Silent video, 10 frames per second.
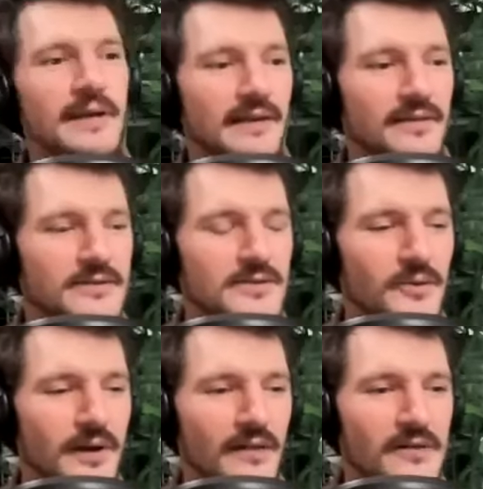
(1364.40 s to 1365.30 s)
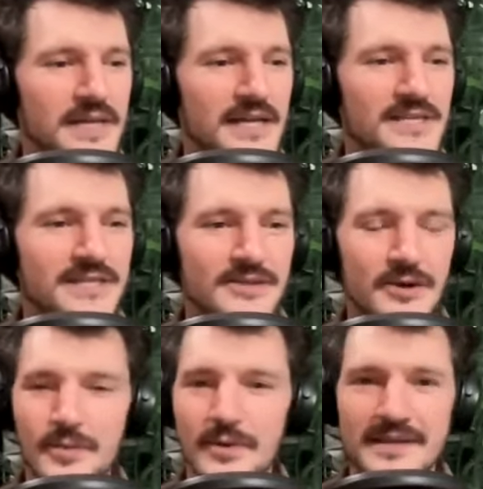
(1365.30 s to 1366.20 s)
like their school colors. I just
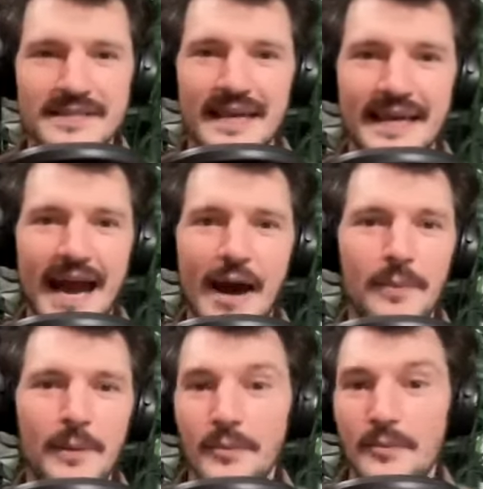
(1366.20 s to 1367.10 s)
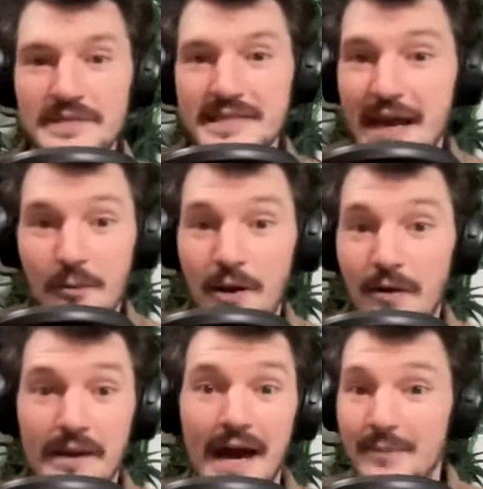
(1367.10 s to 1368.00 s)
interpret it as like how people would just kind of wear
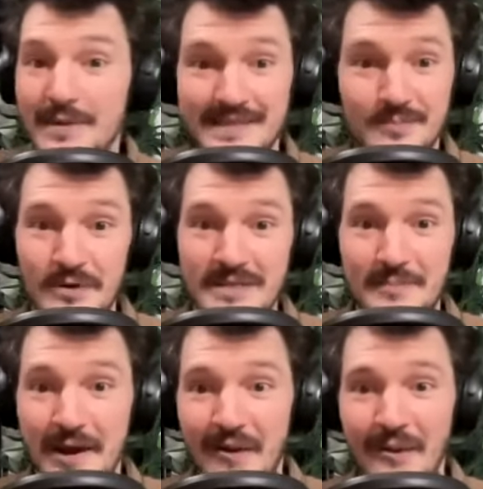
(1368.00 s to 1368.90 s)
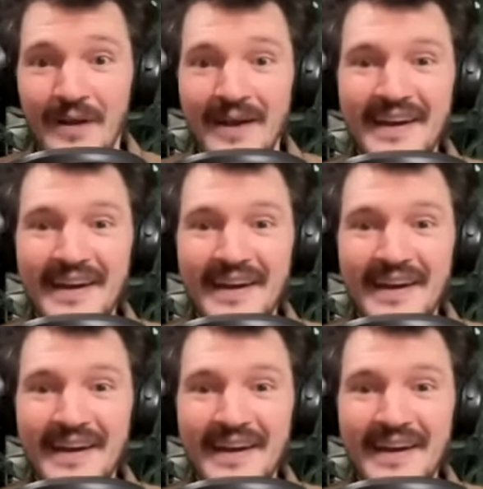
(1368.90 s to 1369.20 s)
anonymous sports apparel.